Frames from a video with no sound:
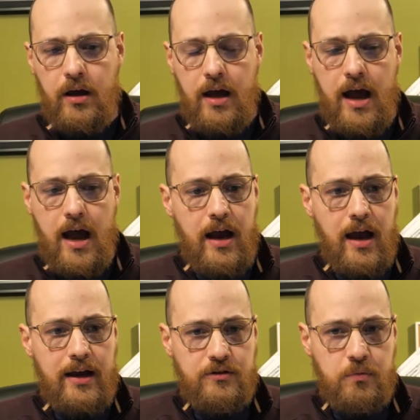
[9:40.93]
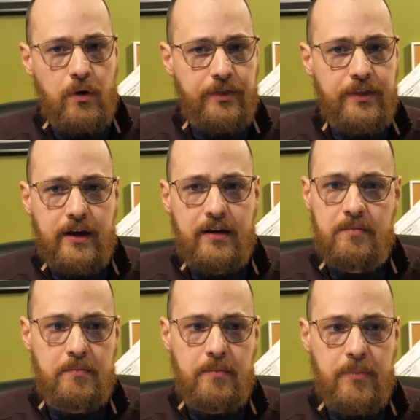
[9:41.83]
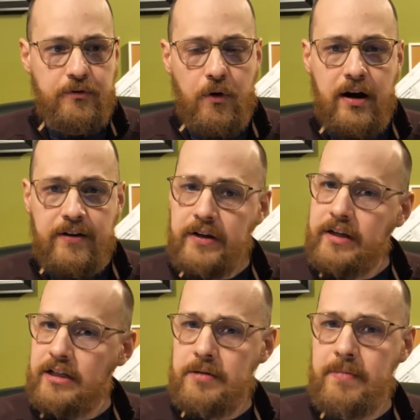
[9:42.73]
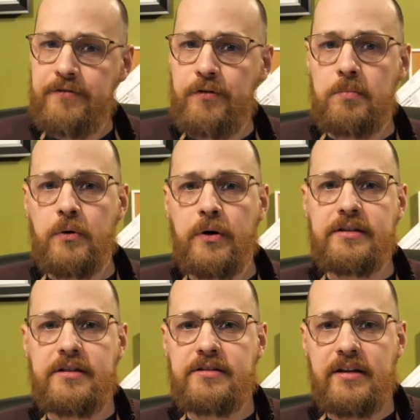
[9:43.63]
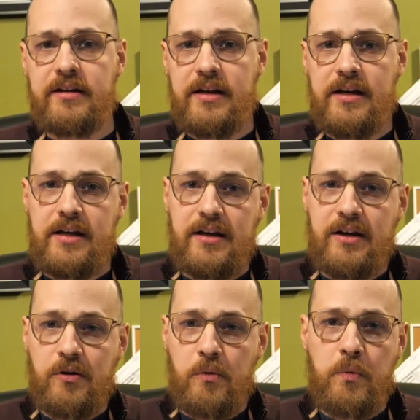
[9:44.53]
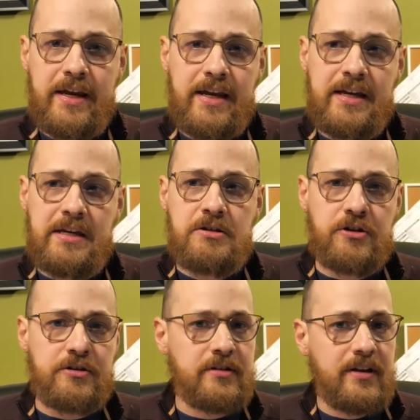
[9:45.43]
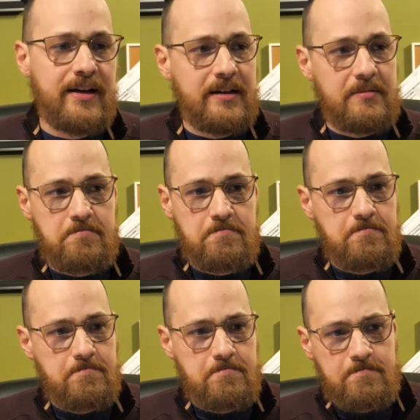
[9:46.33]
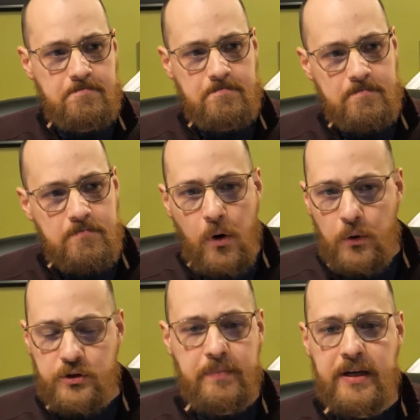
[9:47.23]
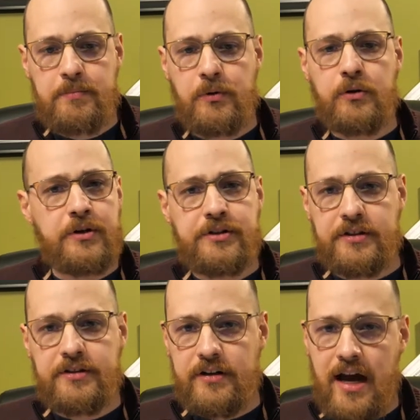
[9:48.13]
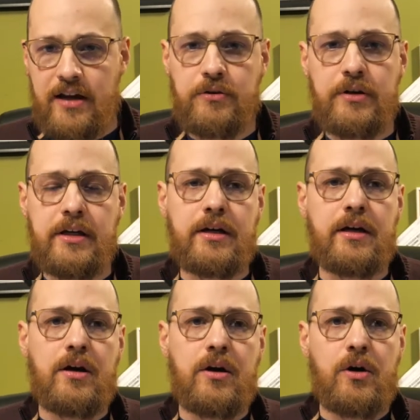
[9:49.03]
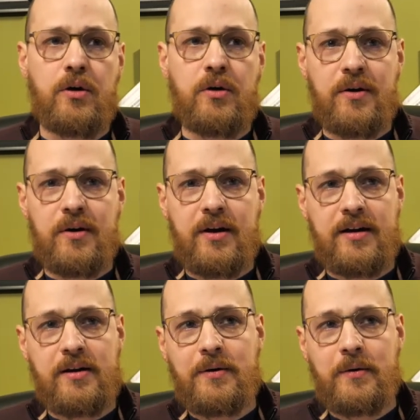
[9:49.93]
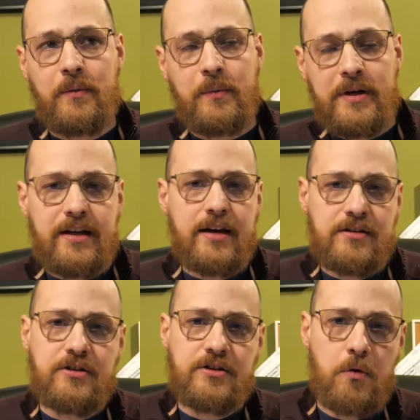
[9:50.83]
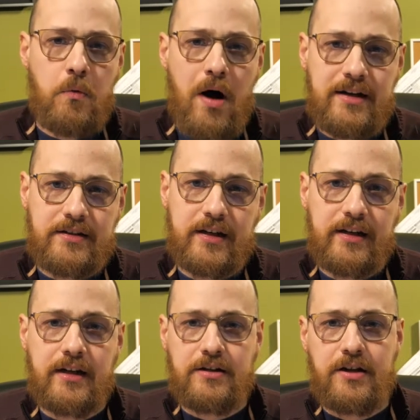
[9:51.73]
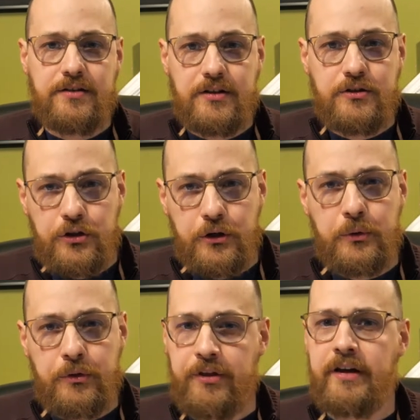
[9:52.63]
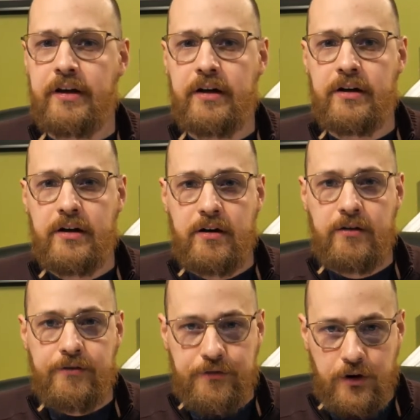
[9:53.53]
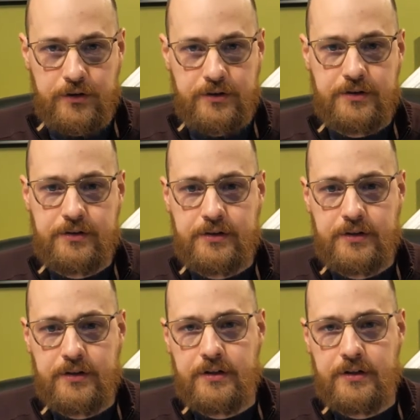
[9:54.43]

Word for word: I, guess one thing before I even get to my four points is that we, just like most people, Christians are not unique, we tend to want to get to the do thing first.